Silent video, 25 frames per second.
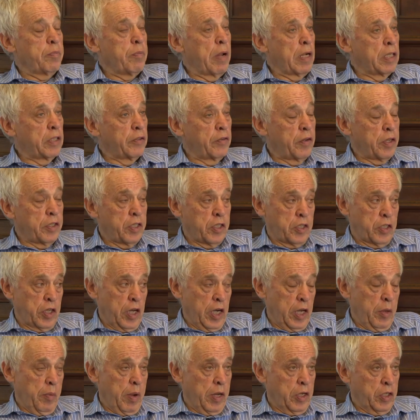the multiverse is
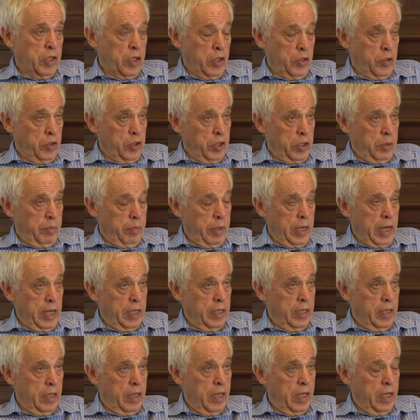certainly one solution, but
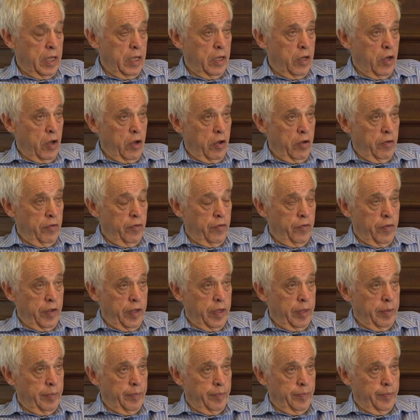I can think of
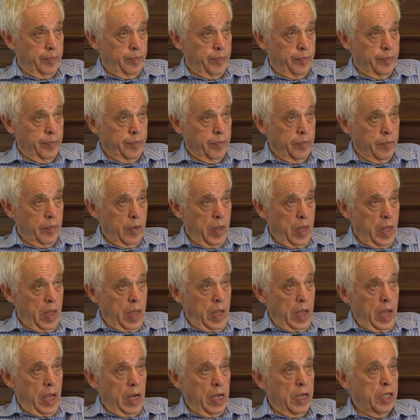um,
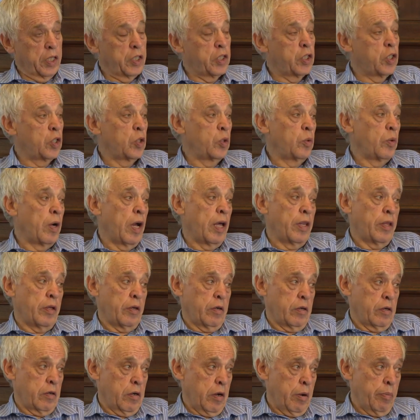at least two
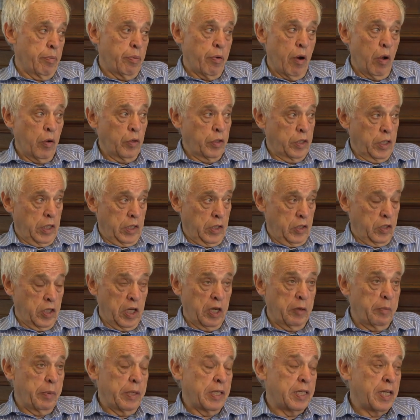other approaches
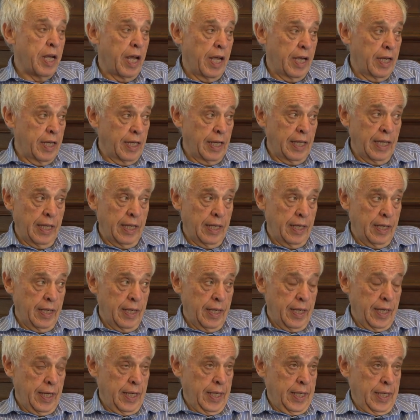that have been taken in
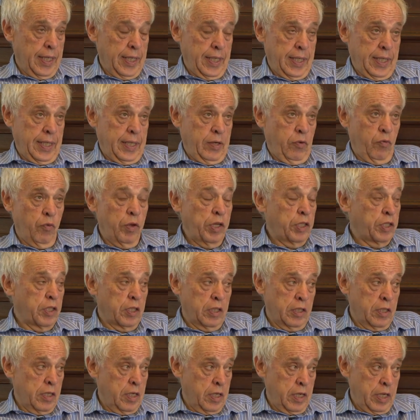
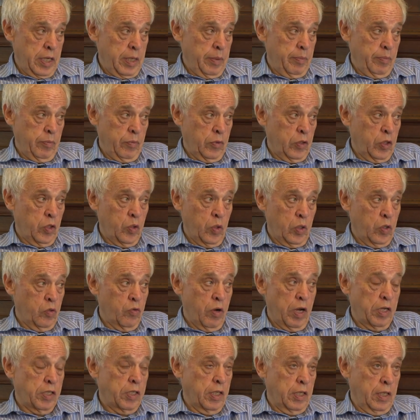recent times to
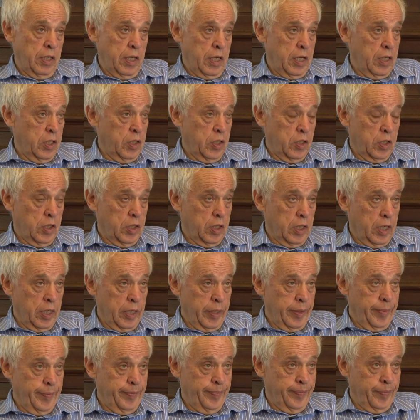addressing this
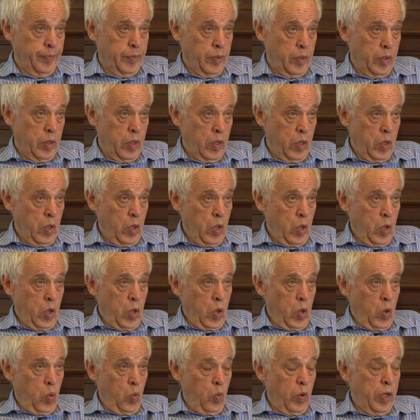um,
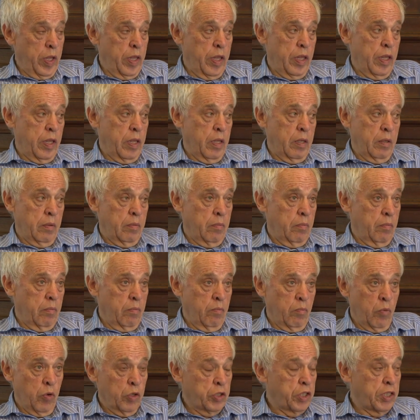with
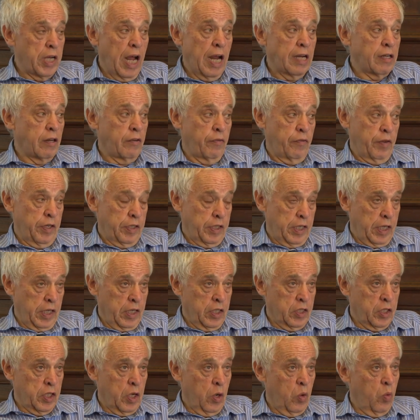more standard
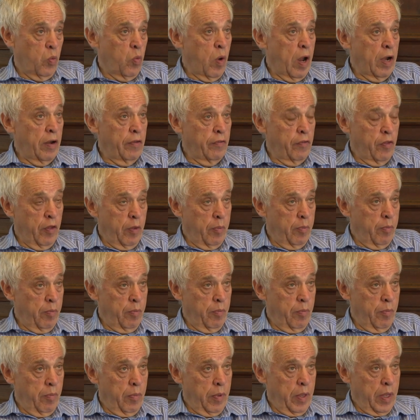physics. So one of
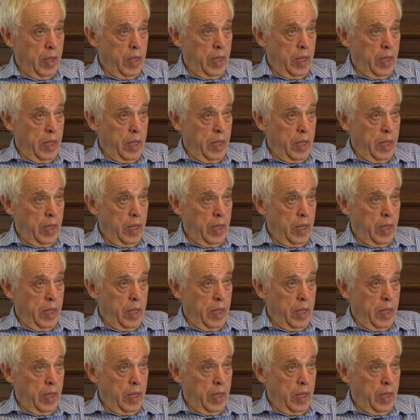them.